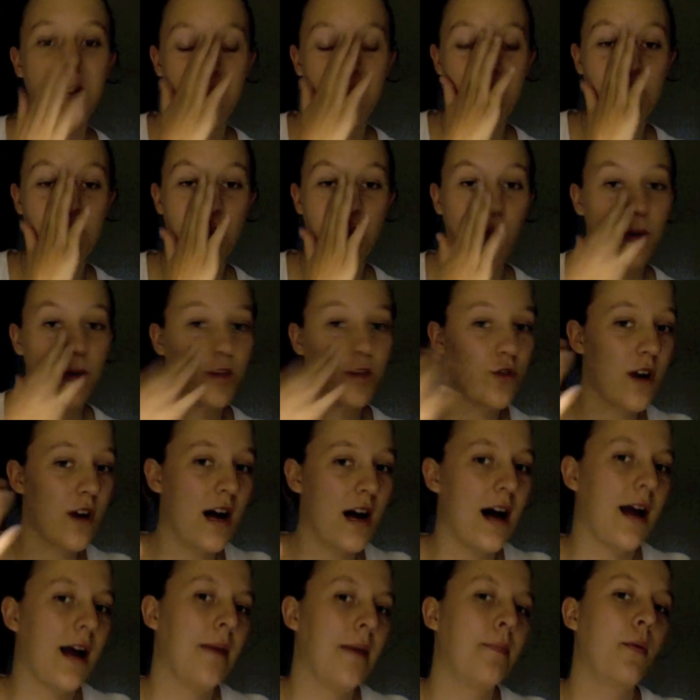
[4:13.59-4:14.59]
So we
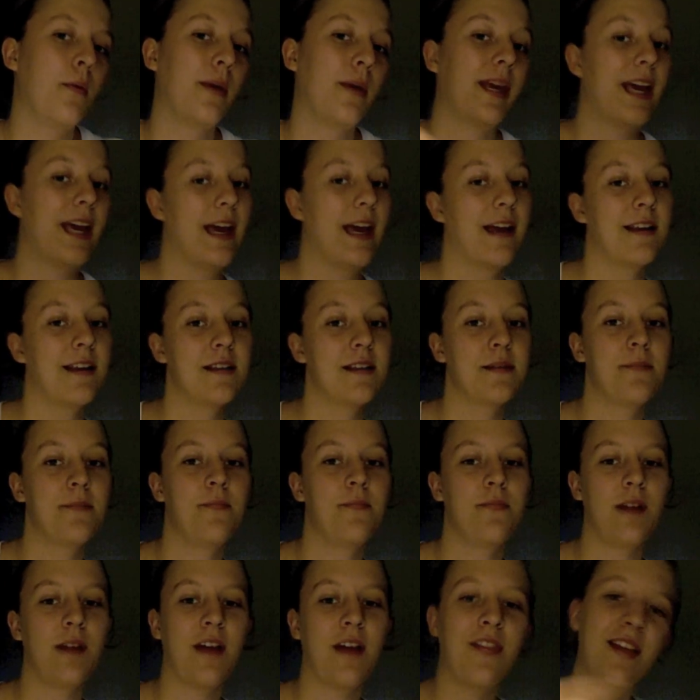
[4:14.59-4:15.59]
try, but we can't.
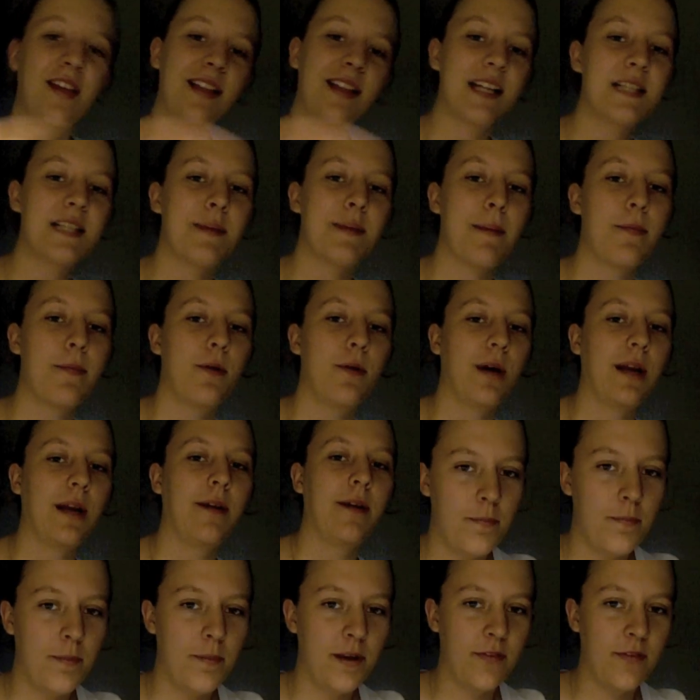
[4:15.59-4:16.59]
I think that's my point.
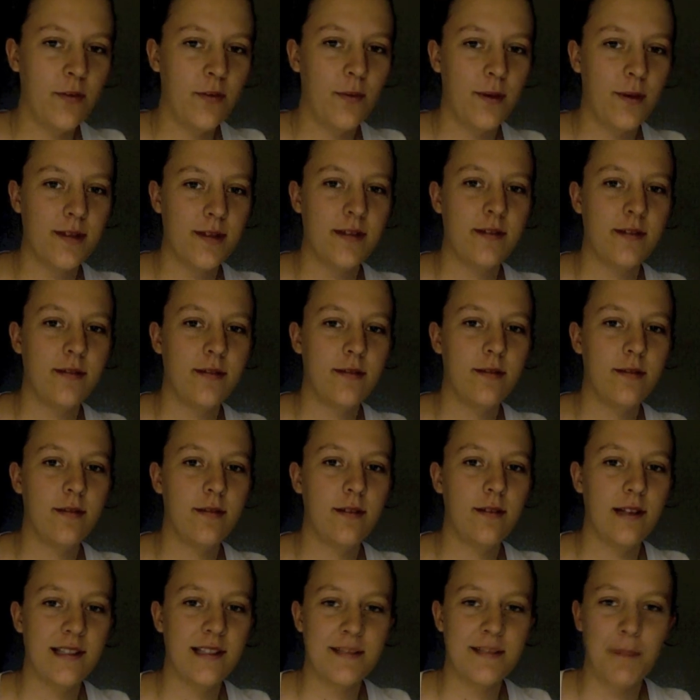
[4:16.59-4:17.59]
But if it wasn't,
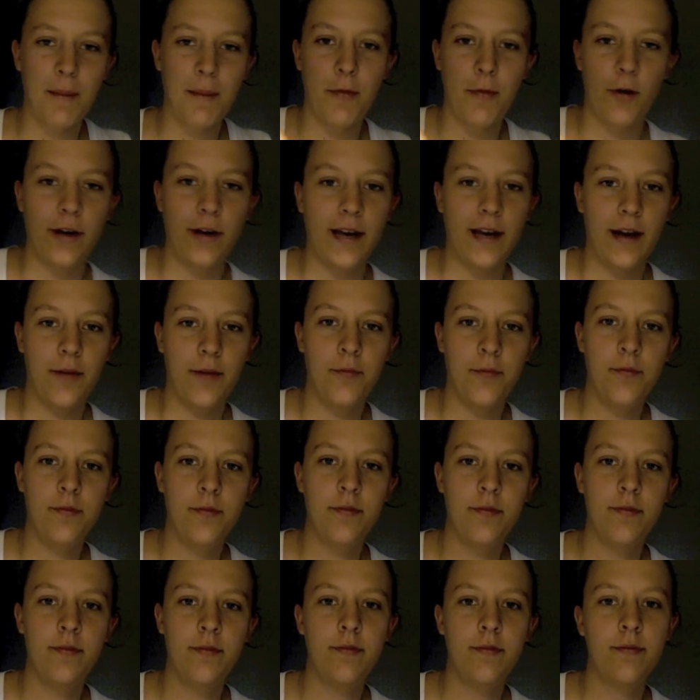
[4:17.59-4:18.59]
it's my point now.
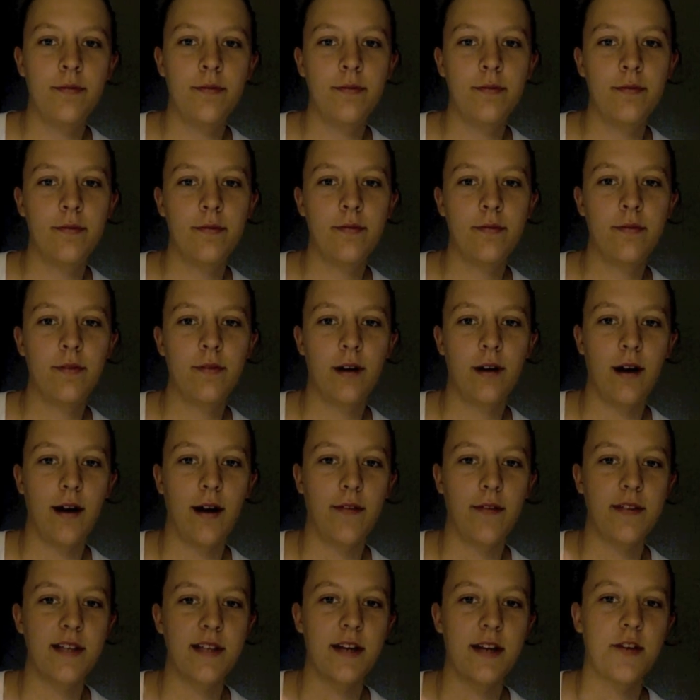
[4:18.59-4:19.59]

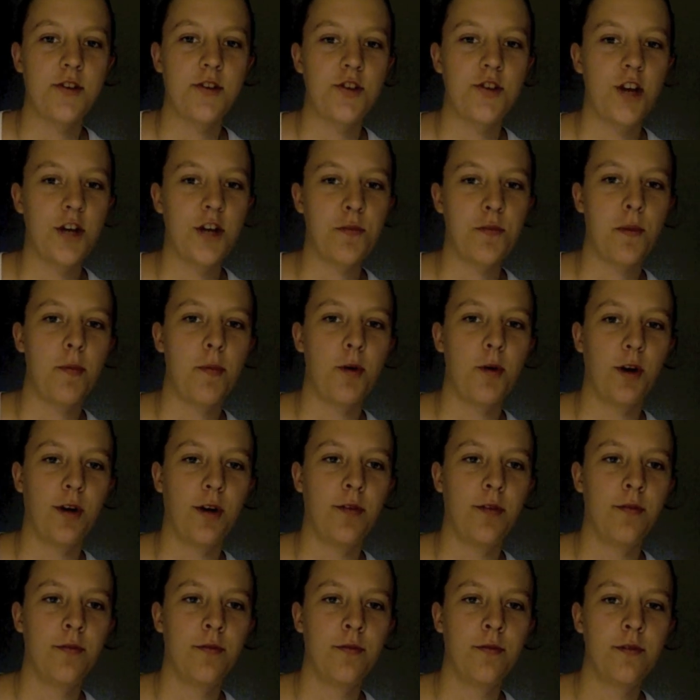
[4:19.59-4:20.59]
I've decided to change my
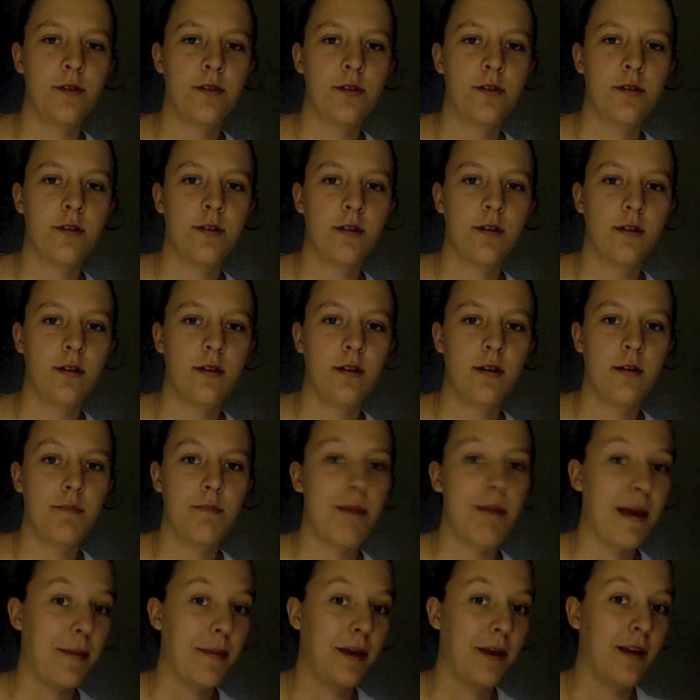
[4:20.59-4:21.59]
point.
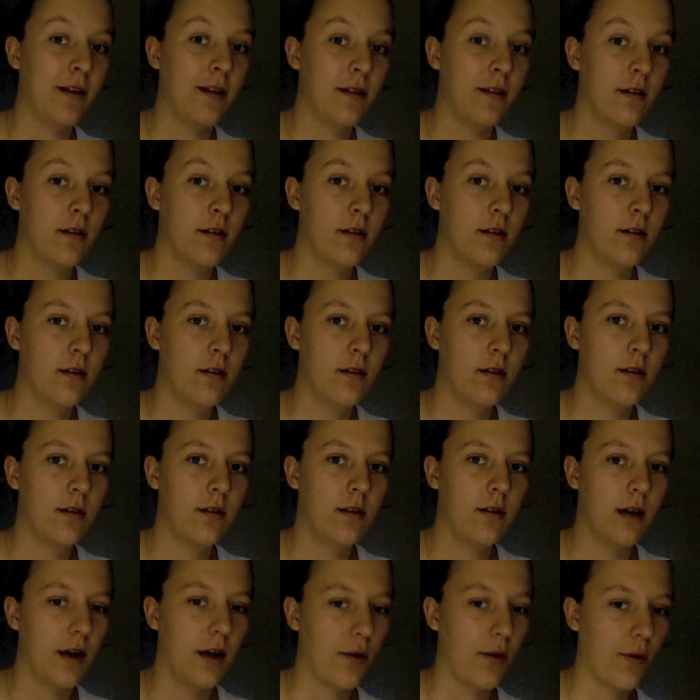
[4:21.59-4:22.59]
Maybe.
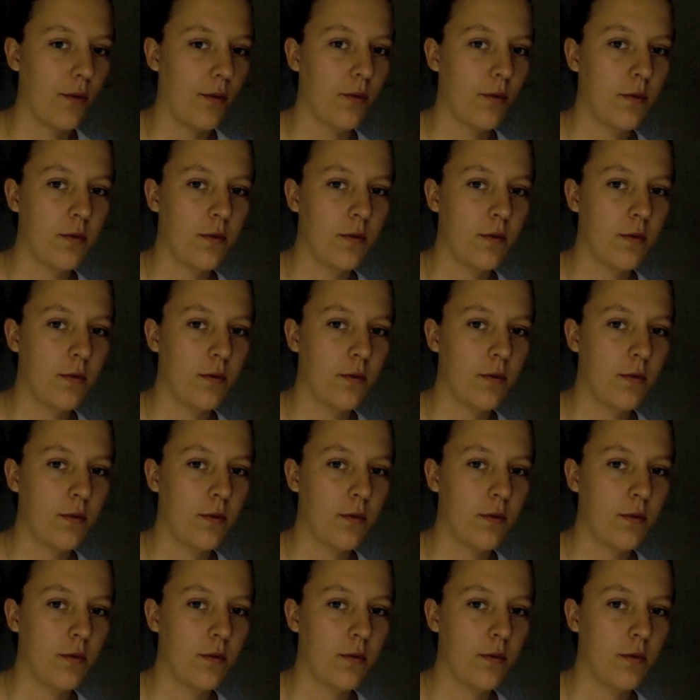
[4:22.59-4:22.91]
I don't know.